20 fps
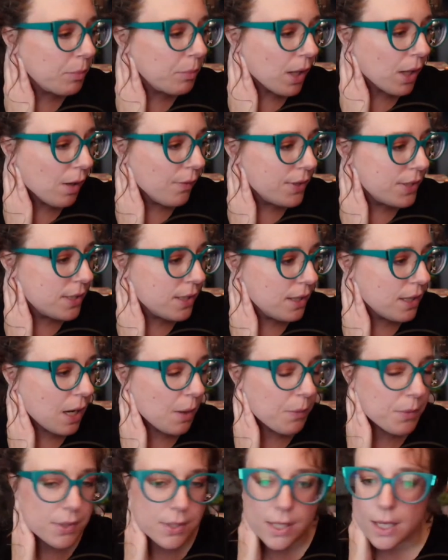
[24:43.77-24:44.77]
but all of a sudden I
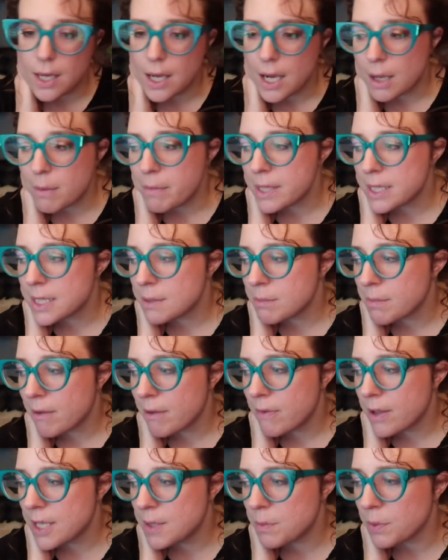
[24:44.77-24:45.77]
was I miss my
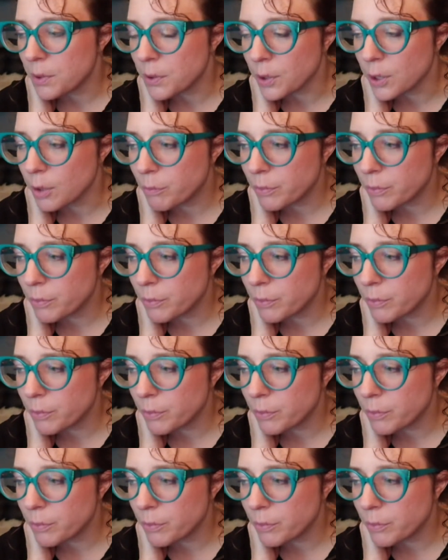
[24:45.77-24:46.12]
Facebook group.